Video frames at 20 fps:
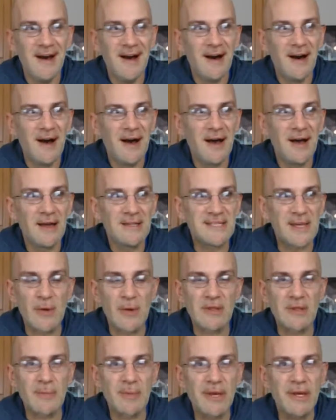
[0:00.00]
Same
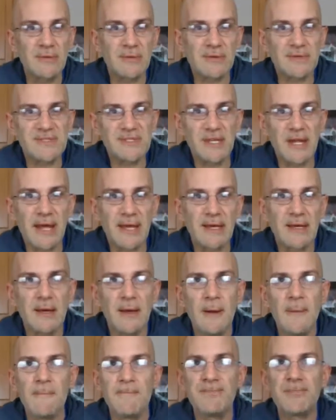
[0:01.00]
with the Beatles. Like,
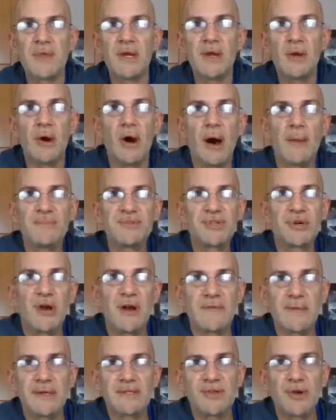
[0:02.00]
I'm sure
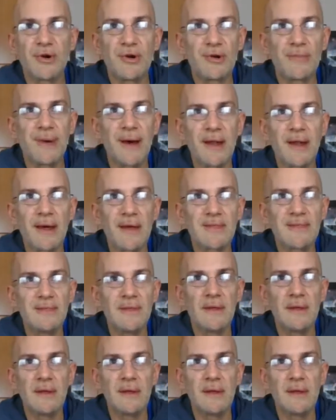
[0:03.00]
everybody's heard about like